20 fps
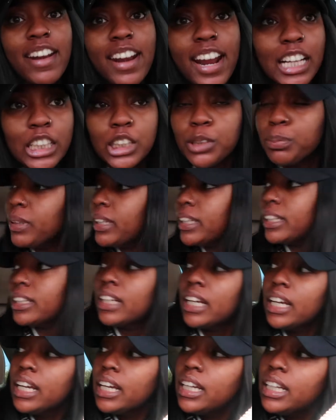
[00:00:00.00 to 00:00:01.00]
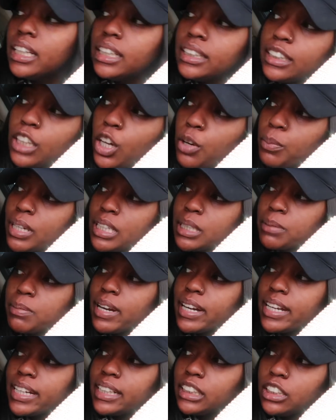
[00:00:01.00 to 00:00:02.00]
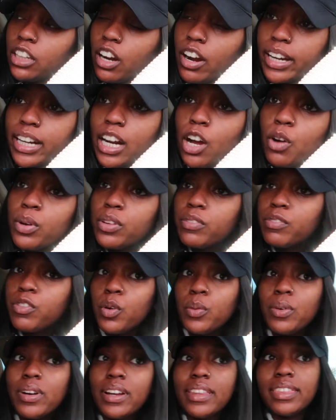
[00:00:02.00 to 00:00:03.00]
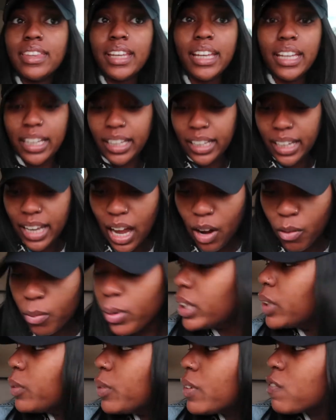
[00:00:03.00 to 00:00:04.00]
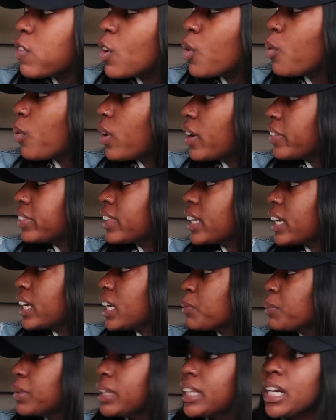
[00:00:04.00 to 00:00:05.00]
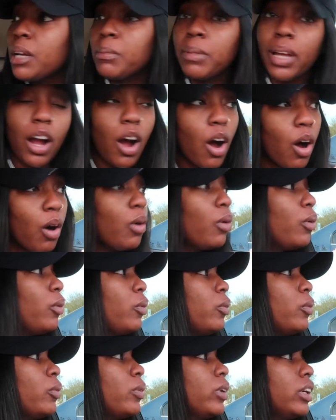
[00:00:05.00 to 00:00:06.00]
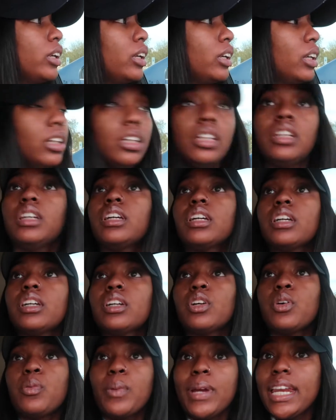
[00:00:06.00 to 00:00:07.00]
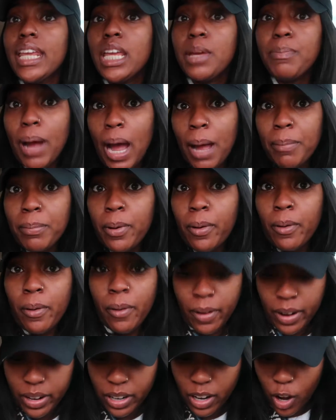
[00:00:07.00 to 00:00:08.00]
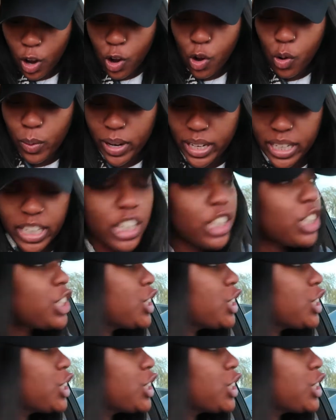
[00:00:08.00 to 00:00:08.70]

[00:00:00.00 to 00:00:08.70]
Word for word: did I spend so much money in Target? I went for one thing. I really went for one thing, but then I'm like, oh, we need popcorn. Oh, we need